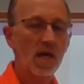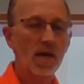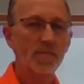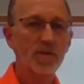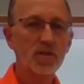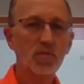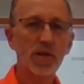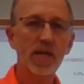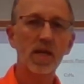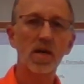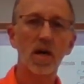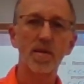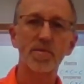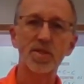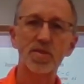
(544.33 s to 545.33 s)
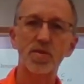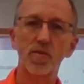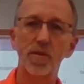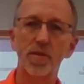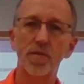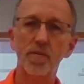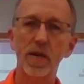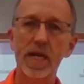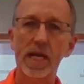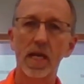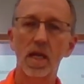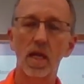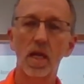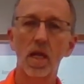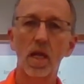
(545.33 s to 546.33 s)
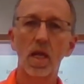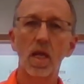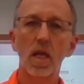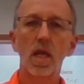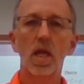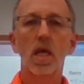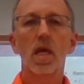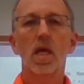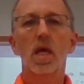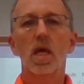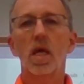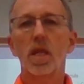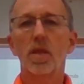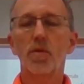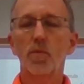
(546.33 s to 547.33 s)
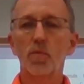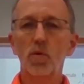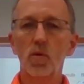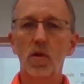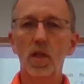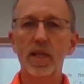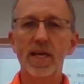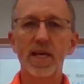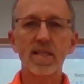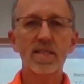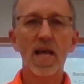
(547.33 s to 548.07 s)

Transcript: between carbons 2 and 3. The rule is,